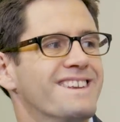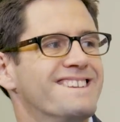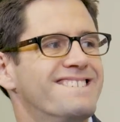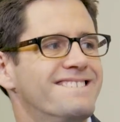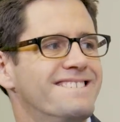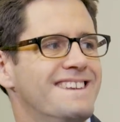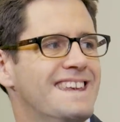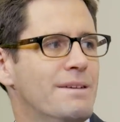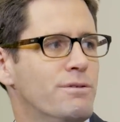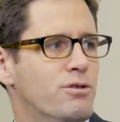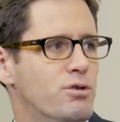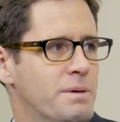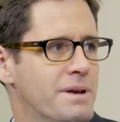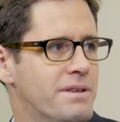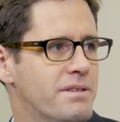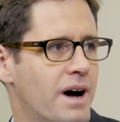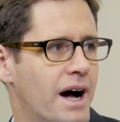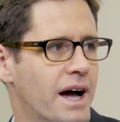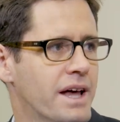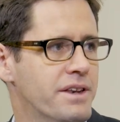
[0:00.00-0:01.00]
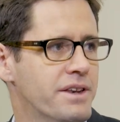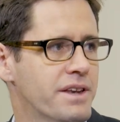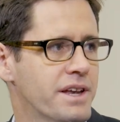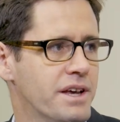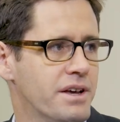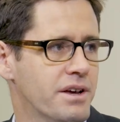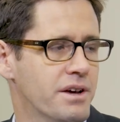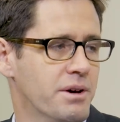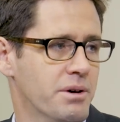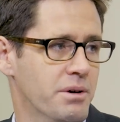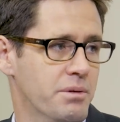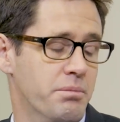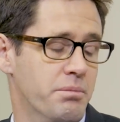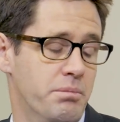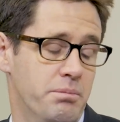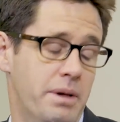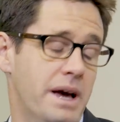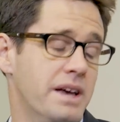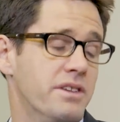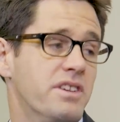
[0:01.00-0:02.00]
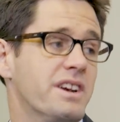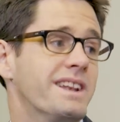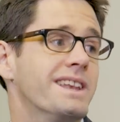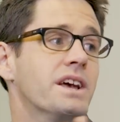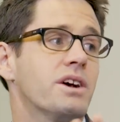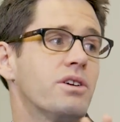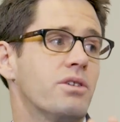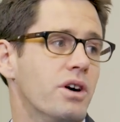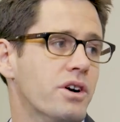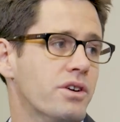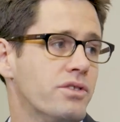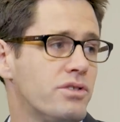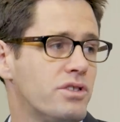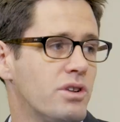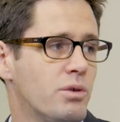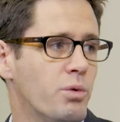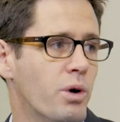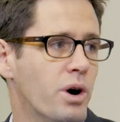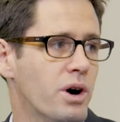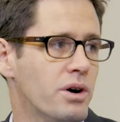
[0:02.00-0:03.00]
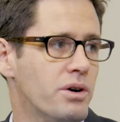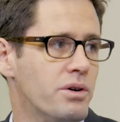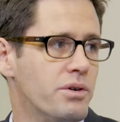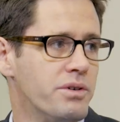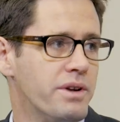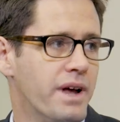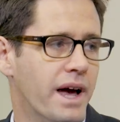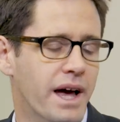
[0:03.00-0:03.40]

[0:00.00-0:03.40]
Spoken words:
seem to be tightening basically across the world.